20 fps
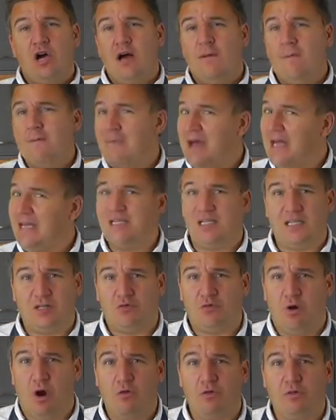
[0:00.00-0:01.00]
amazing
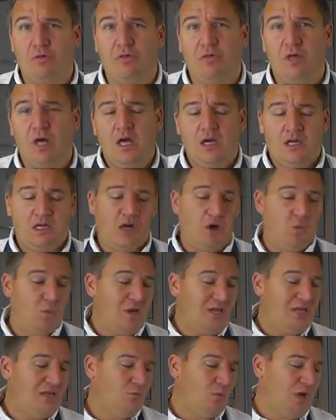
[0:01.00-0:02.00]
growth. You know,
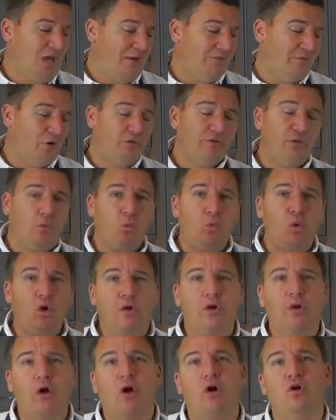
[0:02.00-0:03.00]
we, we have over
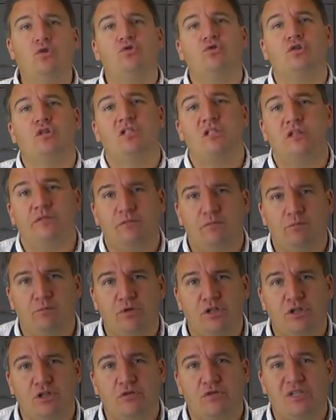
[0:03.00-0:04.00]
100 different
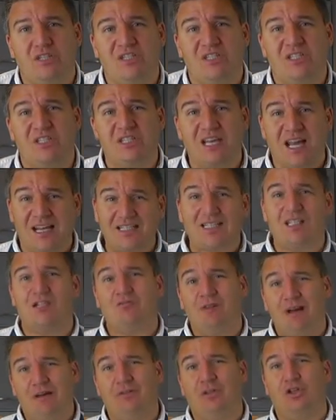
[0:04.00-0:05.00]
producers scattered
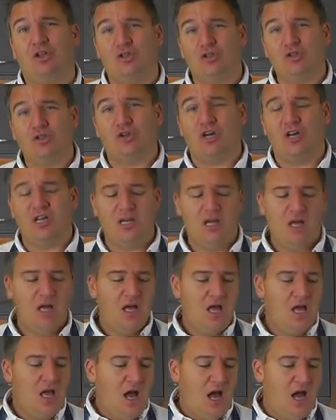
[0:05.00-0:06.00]
around the country.
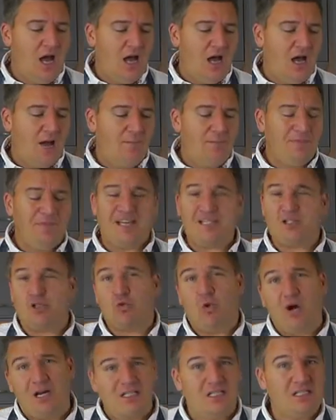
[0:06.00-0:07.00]
Um, that's
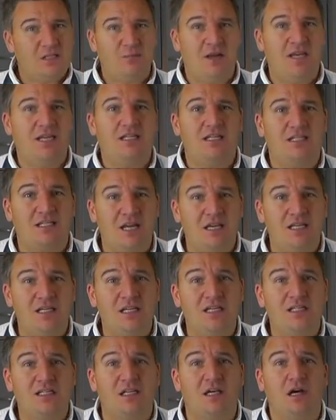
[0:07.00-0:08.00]
twice as many as 10
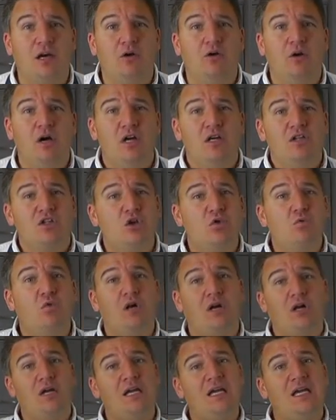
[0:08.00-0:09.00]
years ago. So
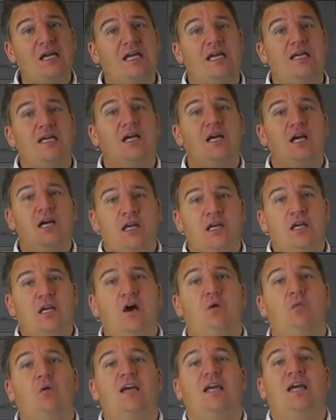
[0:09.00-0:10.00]
clearly, you
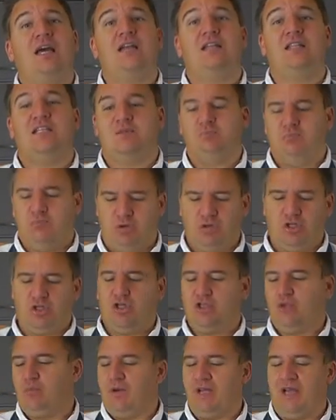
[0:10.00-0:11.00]
know, we're getting these
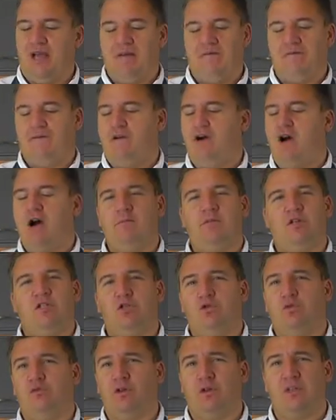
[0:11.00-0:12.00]
butchers and we're getting farmers
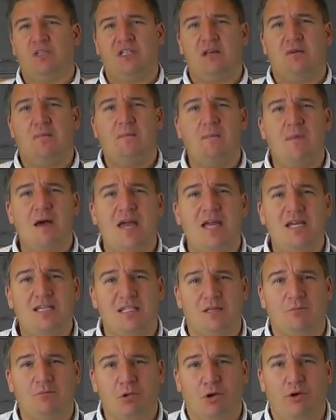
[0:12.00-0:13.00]
who've got this
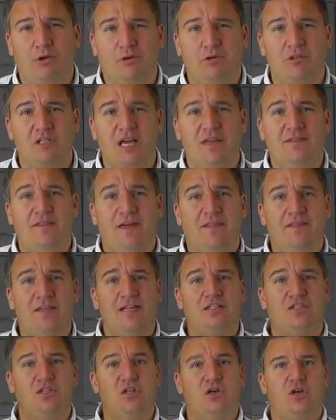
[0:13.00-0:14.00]
amazing product and they're
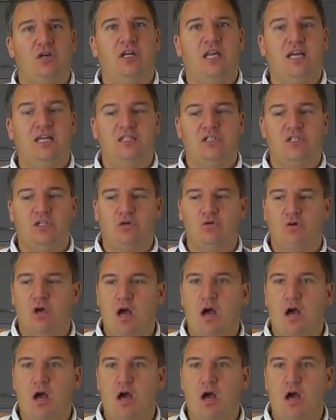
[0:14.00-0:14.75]
then turning into